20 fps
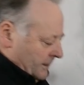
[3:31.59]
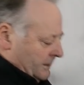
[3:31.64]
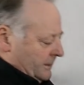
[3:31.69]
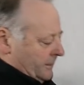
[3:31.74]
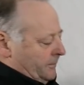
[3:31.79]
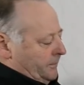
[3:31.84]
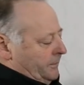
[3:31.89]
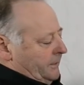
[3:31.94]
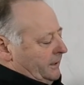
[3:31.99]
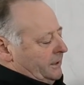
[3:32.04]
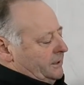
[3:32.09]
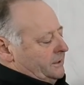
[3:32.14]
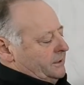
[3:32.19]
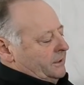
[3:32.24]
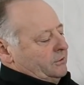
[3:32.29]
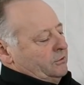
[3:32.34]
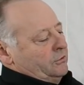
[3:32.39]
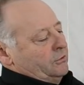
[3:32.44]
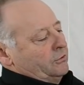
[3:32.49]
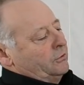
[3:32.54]
you place the
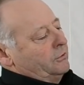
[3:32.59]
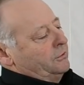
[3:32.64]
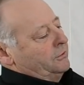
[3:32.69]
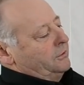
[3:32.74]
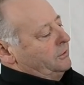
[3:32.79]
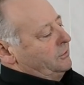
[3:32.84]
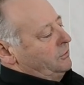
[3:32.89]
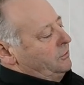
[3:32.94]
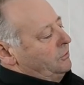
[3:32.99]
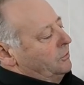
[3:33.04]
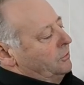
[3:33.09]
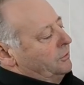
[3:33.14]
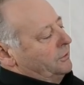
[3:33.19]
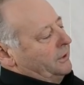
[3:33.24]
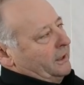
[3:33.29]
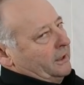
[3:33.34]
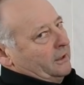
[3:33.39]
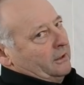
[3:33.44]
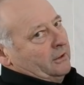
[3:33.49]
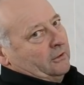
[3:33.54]
new
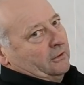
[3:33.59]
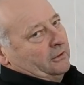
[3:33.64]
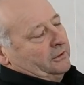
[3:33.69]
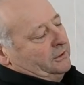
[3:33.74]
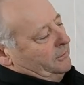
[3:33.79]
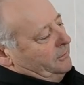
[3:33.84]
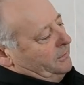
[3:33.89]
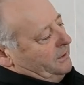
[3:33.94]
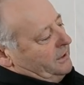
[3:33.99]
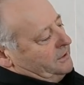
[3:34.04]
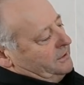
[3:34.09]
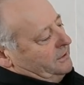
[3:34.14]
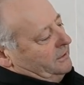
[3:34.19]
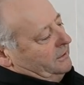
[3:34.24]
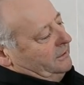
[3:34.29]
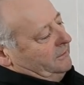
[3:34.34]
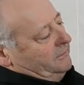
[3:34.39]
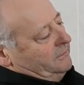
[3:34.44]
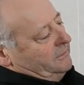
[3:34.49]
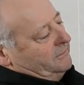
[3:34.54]
O-ring on the pressure
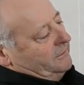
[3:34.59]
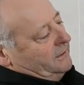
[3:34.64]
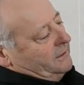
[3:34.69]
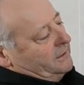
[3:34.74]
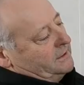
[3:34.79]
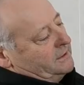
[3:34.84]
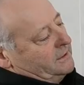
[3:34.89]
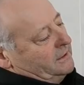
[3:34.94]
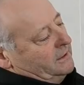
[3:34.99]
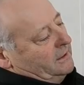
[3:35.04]
relief device,